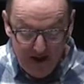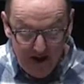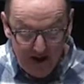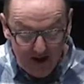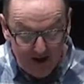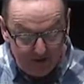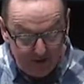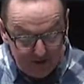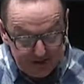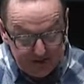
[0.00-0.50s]

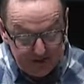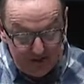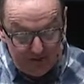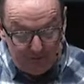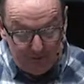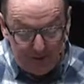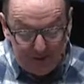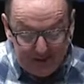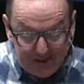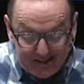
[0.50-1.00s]
of this
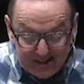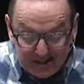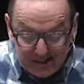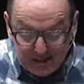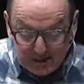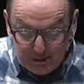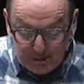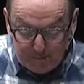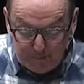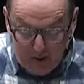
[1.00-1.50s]
interview,
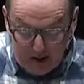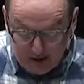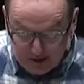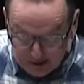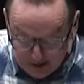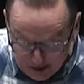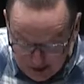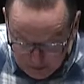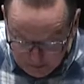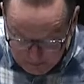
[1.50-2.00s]
it's a
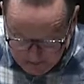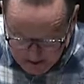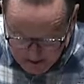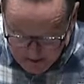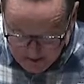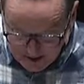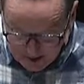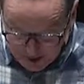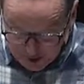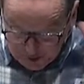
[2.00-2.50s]

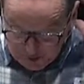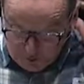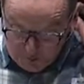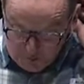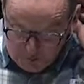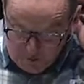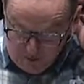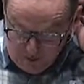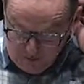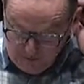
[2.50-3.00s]
spiritual
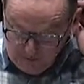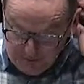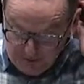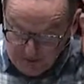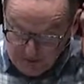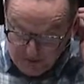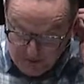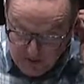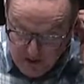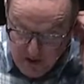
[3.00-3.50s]

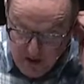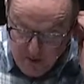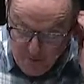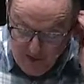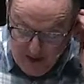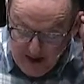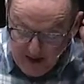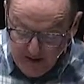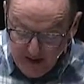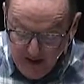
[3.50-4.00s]
worldview,
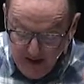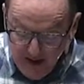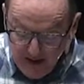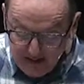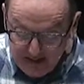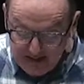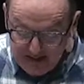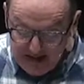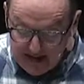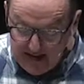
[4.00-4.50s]
right?
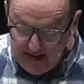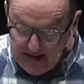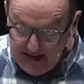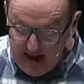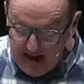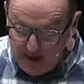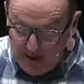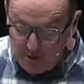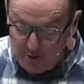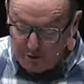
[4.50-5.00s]
The second
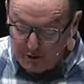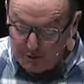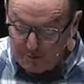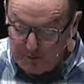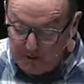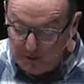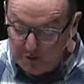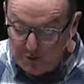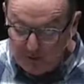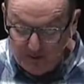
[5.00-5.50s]
category, spiritual